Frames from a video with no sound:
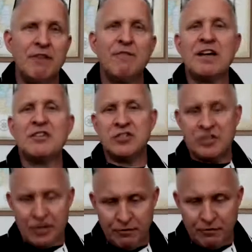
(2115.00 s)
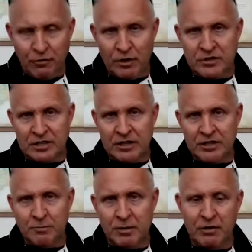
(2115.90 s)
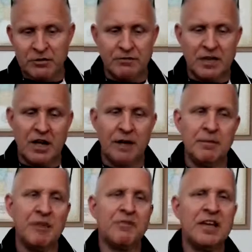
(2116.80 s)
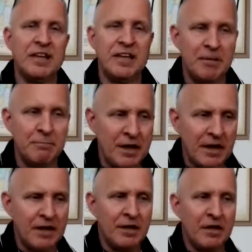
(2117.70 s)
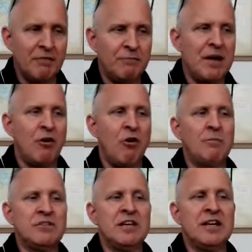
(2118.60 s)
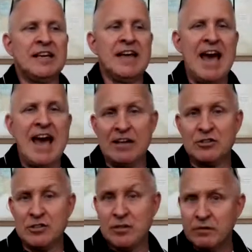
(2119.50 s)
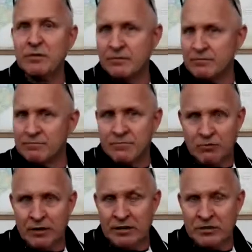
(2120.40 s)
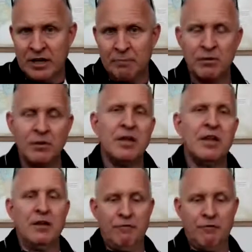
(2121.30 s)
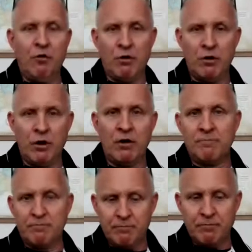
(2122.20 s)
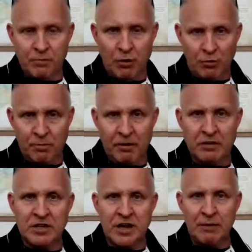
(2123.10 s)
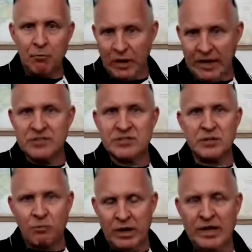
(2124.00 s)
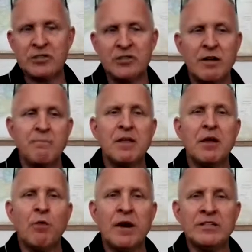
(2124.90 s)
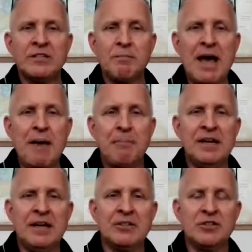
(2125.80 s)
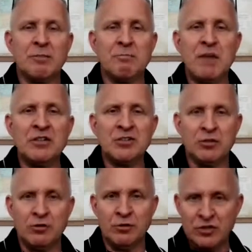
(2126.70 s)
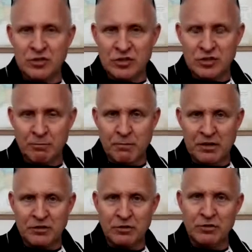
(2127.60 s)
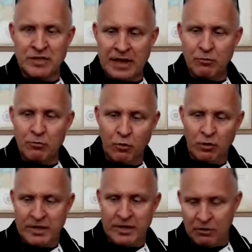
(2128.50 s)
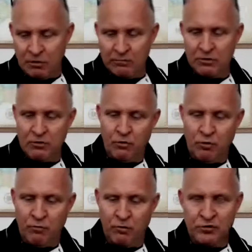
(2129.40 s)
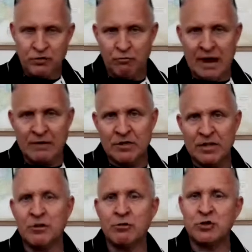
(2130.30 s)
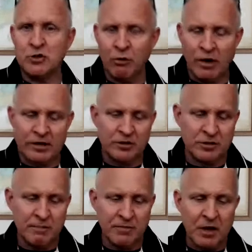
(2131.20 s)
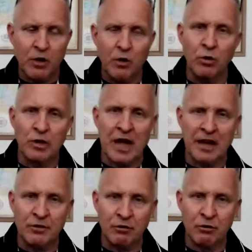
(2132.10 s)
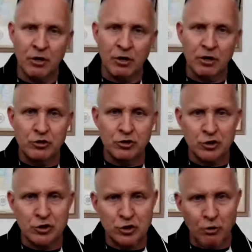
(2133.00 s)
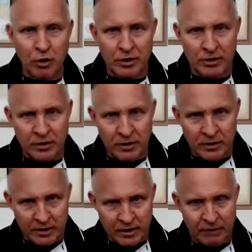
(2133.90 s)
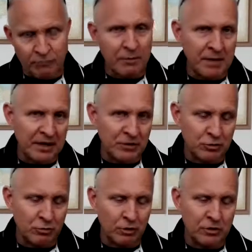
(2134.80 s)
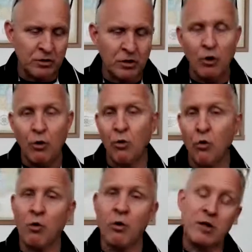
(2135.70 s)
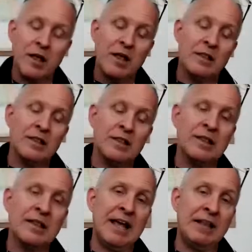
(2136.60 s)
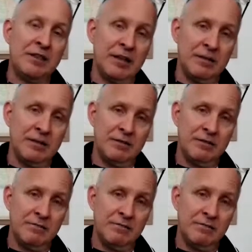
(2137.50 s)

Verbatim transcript: if I sit for extended periods of time, if I keep my, if my arm is in a cast, great example, for a long period of time, weeks and weeks, what ends up happening is the muscles, the muscles that work, that are over surrounding those joints will either shorten and remain shortened or lengthen.